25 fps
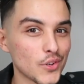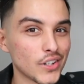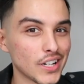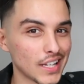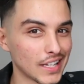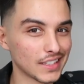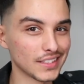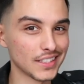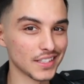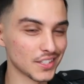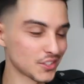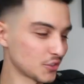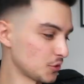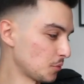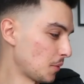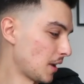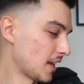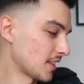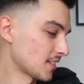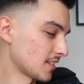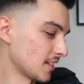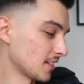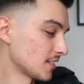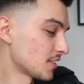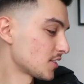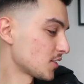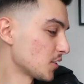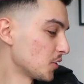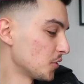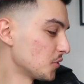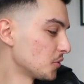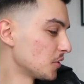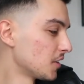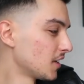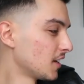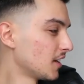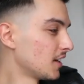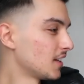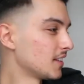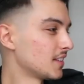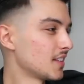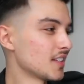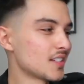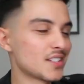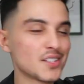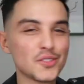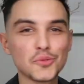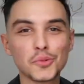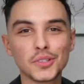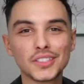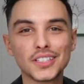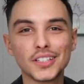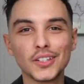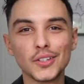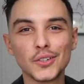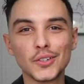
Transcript: gonna add this to basket. So this is what it